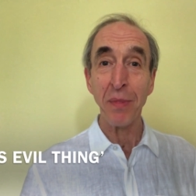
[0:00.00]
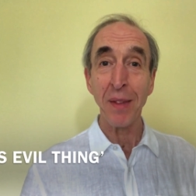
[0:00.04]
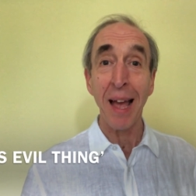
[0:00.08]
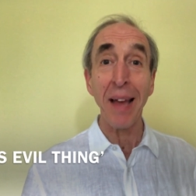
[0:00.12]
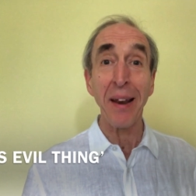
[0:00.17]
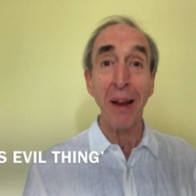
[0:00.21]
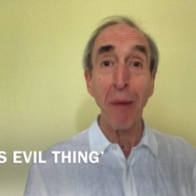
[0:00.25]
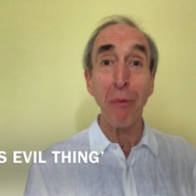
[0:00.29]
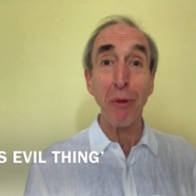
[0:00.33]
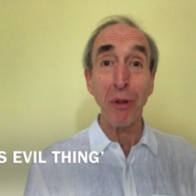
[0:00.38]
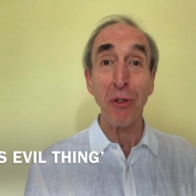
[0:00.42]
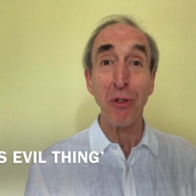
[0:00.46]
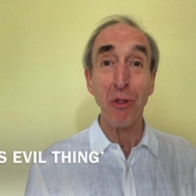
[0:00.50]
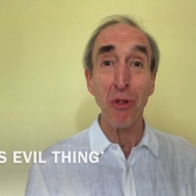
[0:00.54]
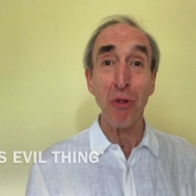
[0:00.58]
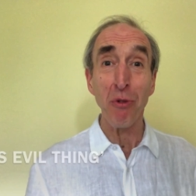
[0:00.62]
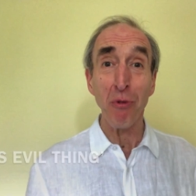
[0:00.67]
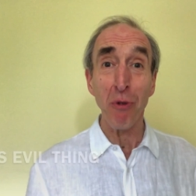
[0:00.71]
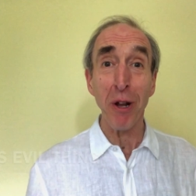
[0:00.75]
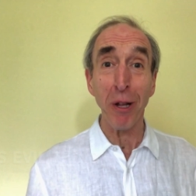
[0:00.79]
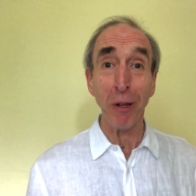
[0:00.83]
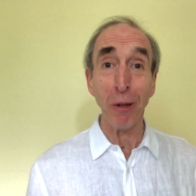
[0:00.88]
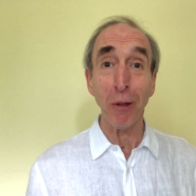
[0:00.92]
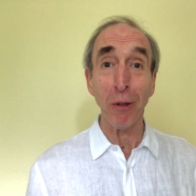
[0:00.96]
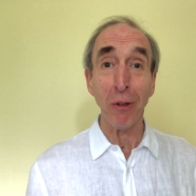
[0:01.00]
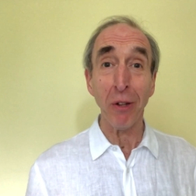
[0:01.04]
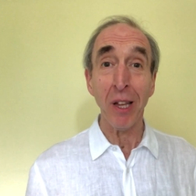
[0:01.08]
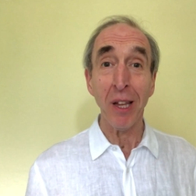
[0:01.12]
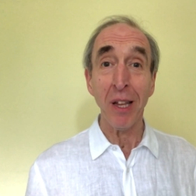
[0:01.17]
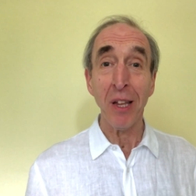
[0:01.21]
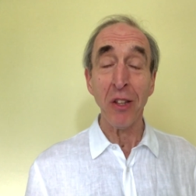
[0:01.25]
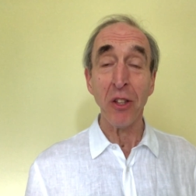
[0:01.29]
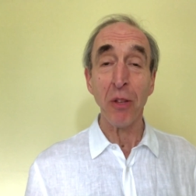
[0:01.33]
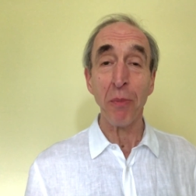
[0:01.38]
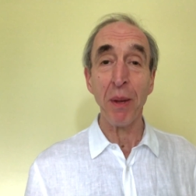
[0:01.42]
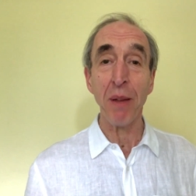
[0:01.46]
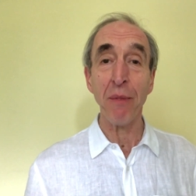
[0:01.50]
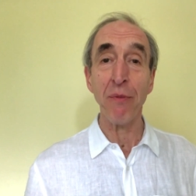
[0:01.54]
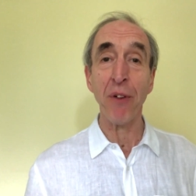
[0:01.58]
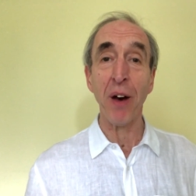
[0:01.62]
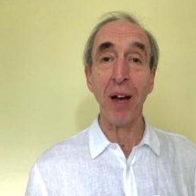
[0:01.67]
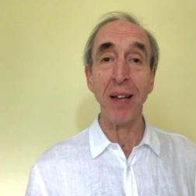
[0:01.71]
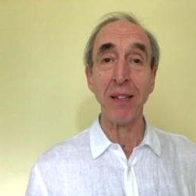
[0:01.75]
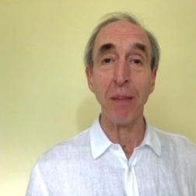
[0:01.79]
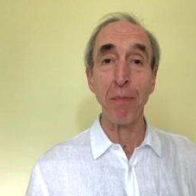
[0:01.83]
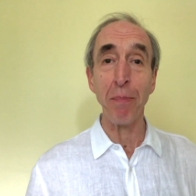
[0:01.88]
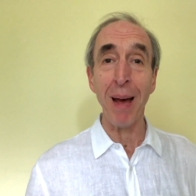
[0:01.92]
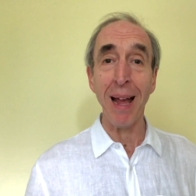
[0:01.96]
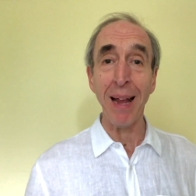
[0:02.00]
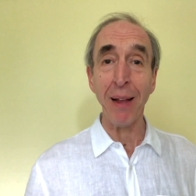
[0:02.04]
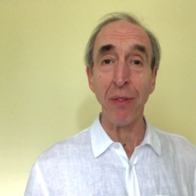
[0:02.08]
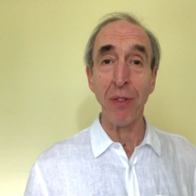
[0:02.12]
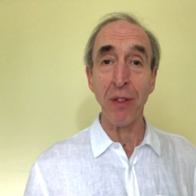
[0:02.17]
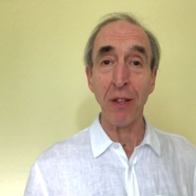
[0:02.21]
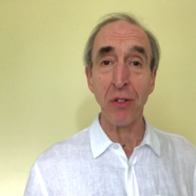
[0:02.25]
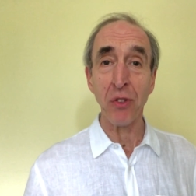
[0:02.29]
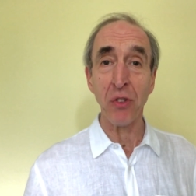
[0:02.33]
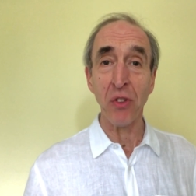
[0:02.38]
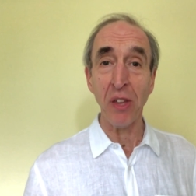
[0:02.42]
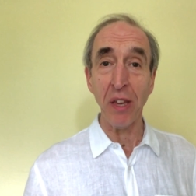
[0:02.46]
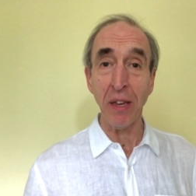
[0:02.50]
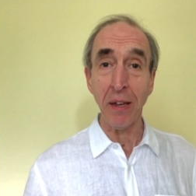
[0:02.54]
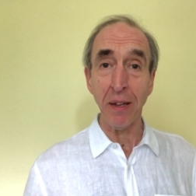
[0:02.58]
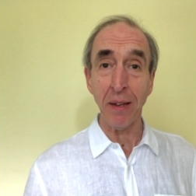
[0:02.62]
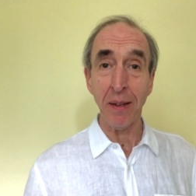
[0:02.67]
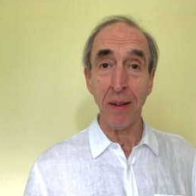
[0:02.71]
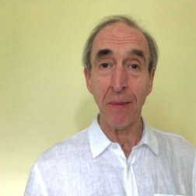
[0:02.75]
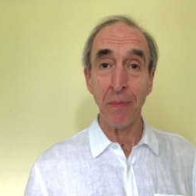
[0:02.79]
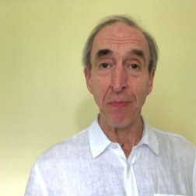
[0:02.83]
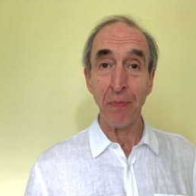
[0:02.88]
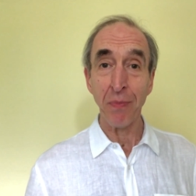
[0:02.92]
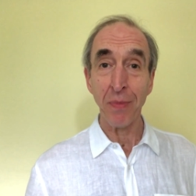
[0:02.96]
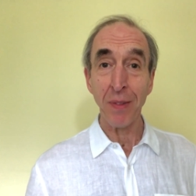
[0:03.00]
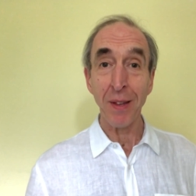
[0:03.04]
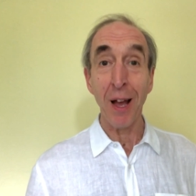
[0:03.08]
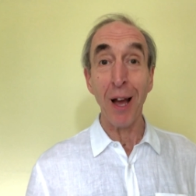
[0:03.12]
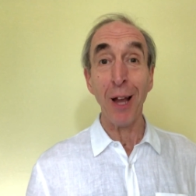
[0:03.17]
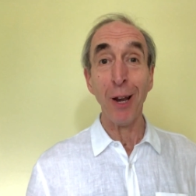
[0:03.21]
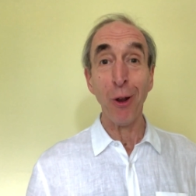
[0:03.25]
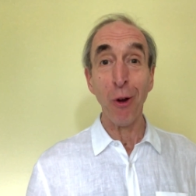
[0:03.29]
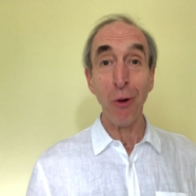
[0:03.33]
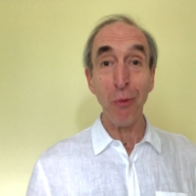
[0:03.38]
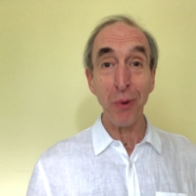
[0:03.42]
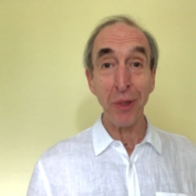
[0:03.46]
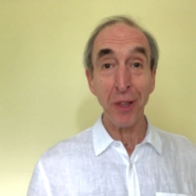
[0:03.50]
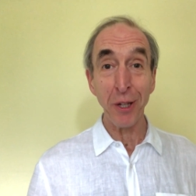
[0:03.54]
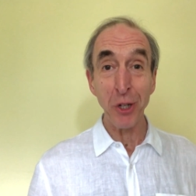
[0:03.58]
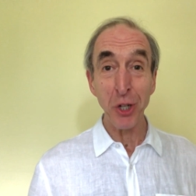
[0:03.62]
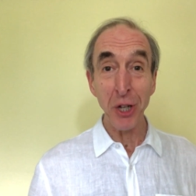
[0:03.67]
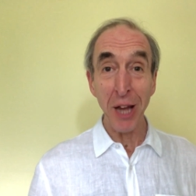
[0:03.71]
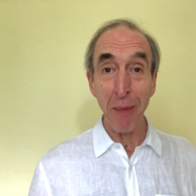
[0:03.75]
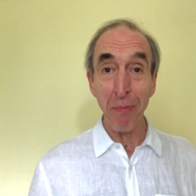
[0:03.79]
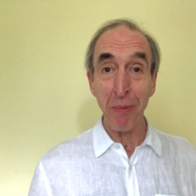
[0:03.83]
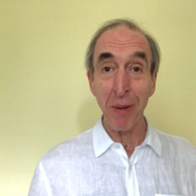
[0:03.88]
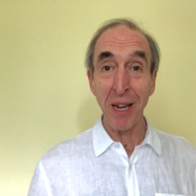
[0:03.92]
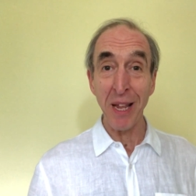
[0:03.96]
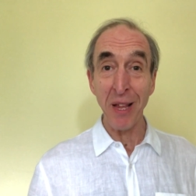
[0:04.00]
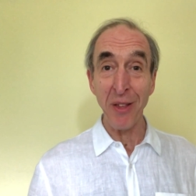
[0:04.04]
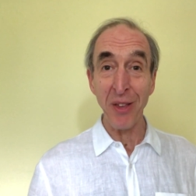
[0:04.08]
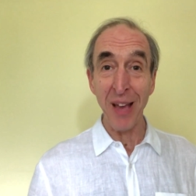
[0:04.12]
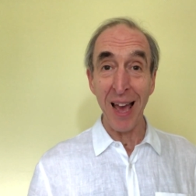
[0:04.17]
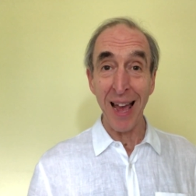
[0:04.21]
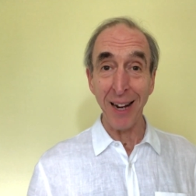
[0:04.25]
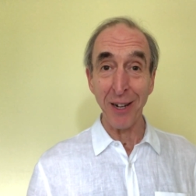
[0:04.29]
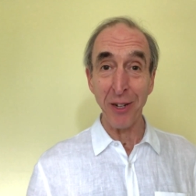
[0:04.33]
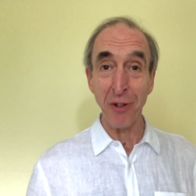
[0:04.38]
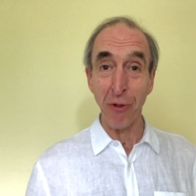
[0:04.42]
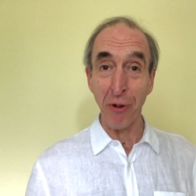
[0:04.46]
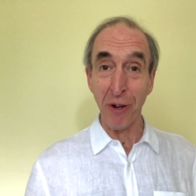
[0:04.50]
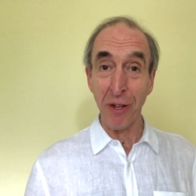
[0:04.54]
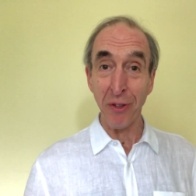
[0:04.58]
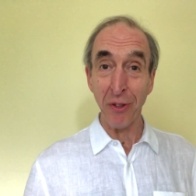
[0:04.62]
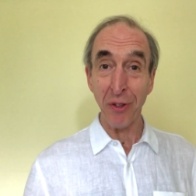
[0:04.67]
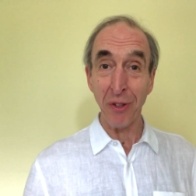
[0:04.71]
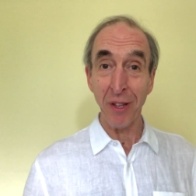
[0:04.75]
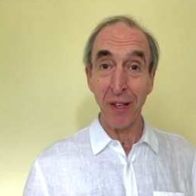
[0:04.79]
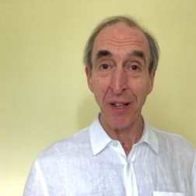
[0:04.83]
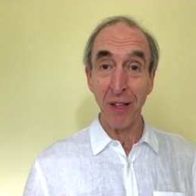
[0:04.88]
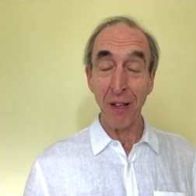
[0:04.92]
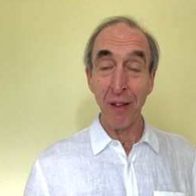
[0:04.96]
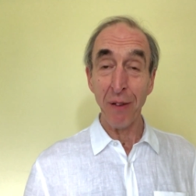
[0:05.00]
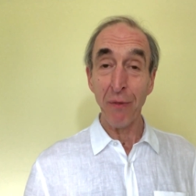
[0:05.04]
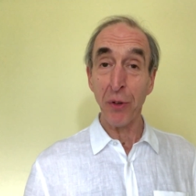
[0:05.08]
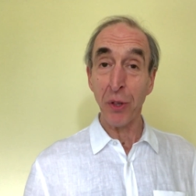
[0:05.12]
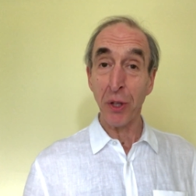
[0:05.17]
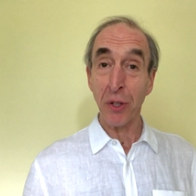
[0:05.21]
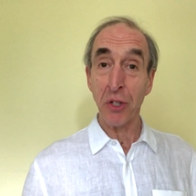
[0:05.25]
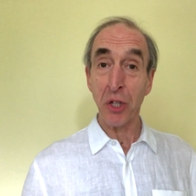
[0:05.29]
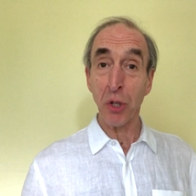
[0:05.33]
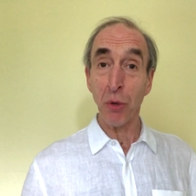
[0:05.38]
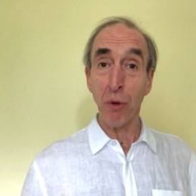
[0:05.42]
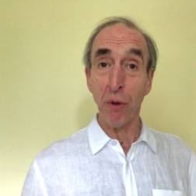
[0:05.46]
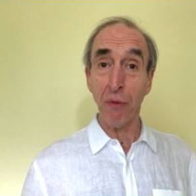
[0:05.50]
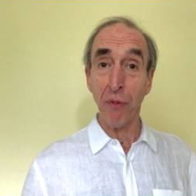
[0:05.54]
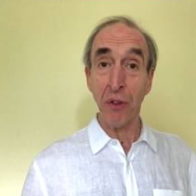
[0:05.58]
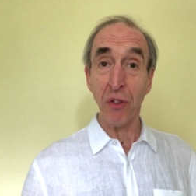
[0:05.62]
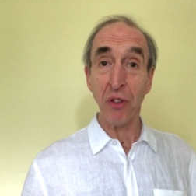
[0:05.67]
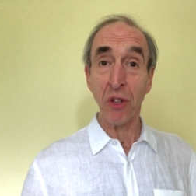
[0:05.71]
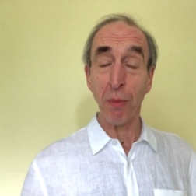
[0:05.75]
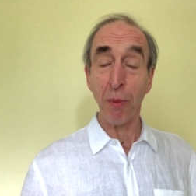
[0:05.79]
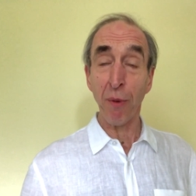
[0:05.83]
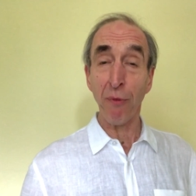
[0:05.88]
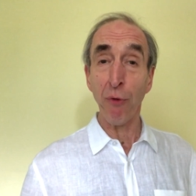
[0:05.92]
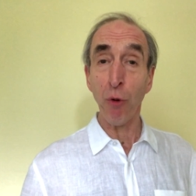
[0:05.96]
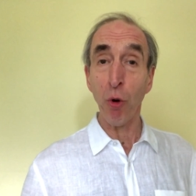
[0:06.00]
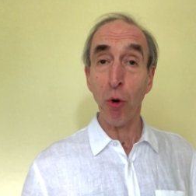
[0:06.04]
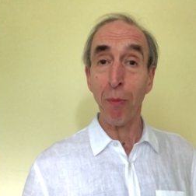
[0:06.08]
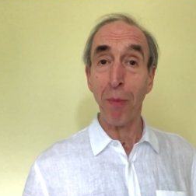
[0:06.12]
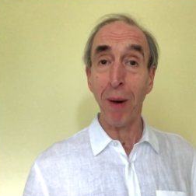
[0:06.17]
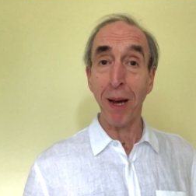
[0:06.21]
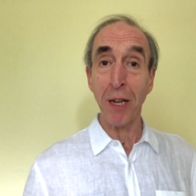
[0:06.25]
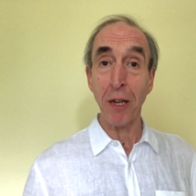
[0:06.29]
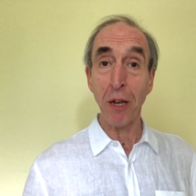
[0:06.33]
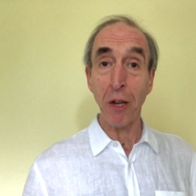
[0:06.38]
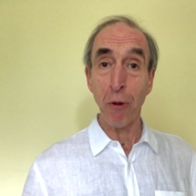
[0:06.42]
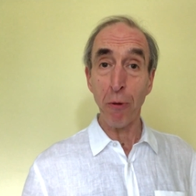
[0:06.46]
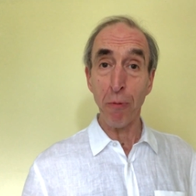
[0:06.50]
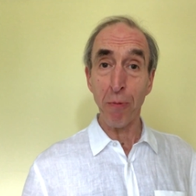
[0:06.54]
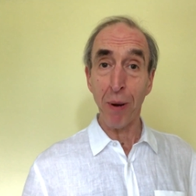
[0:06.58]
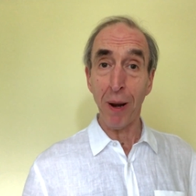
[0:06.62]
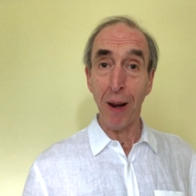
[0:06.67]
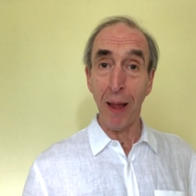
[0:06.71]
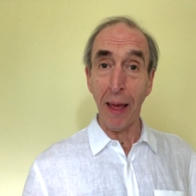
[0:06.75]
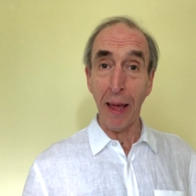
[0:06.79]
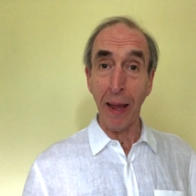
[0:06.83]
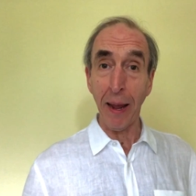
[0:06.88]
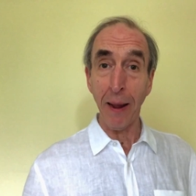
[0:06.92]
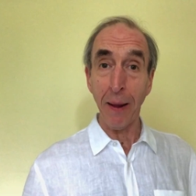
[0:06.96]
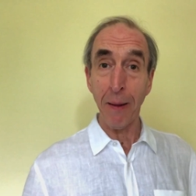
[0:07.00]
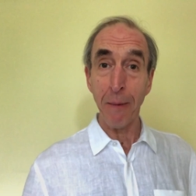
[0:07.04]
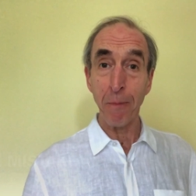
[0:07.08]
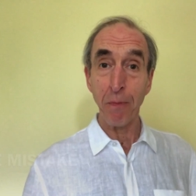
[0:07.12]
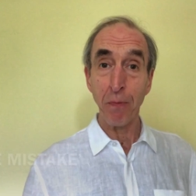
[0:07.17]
And I was thrilled to be invited back this year, along with a Japanese actress, for the two of us to perform my new play,